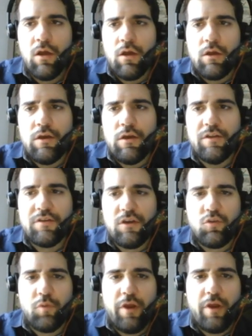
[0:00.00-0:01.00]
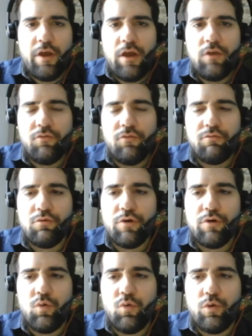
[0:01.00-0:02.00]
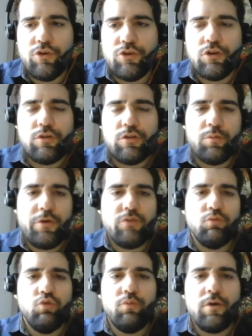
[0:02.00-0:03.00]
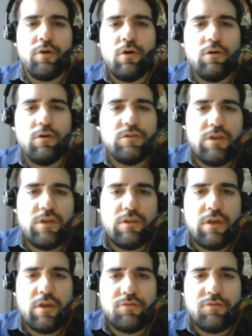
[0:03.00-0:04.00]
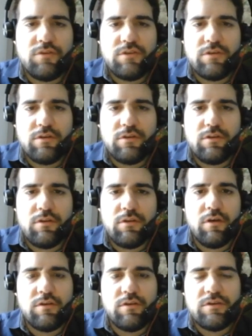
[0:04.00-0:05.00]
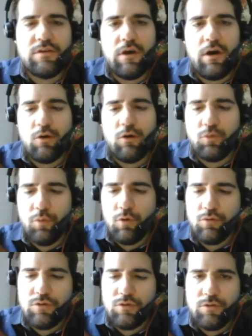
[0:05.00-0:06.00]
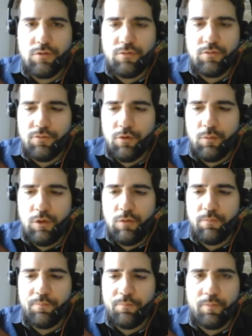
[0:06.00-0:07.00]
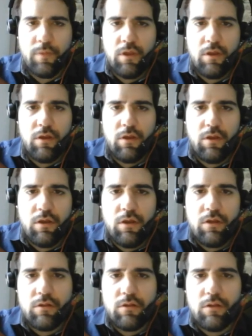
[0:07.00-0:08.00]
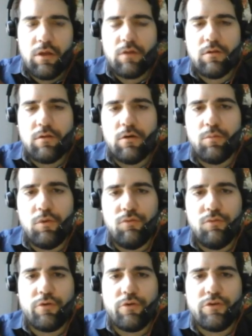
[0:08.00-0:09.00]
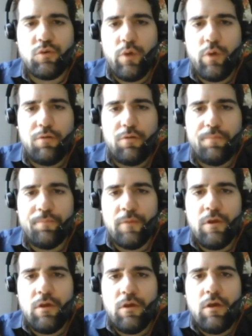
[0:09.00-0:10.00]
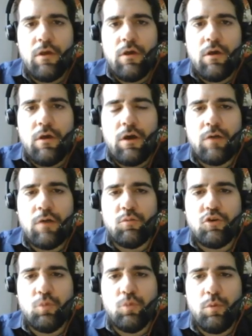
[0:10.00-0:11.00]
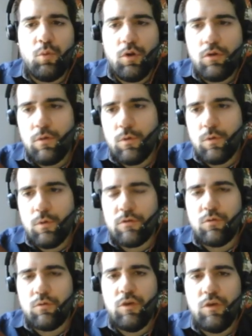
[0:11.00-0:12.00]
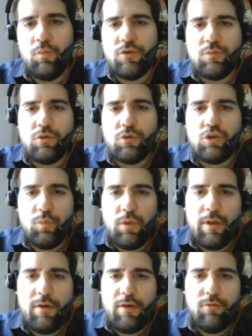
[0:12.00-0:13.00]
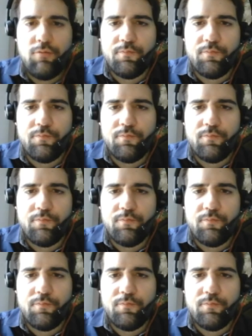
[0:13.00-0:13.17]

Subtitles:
He decided to play a4, which is not the best move because it gives this outpost for me, like the b4 square. And bishop b1, he wanted to keep his bishop alive.